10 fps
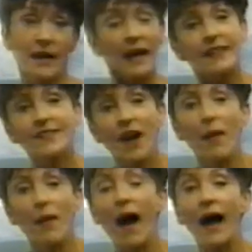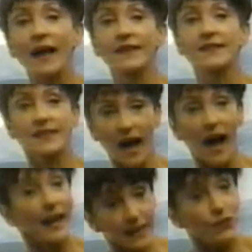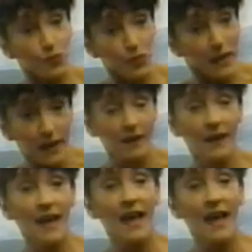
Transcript: And it's not pie in the sky, it's real.